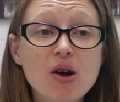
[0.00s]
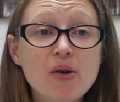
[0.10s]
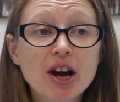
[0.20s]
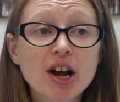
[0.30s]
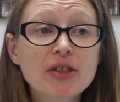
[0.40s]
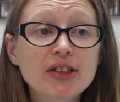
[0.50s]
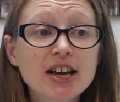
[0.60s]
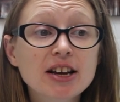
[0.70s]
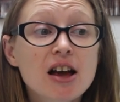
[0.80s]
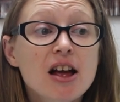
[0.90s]
And I
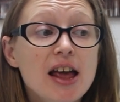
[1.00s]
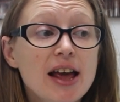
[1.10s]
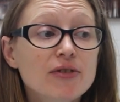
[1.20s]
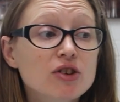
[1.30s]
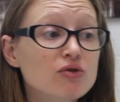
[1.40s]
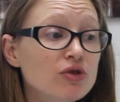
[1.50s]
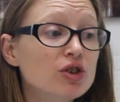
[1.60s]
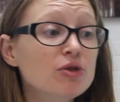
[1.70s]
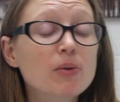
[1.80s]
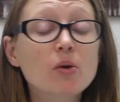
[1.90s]
think if a
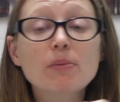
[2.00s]
group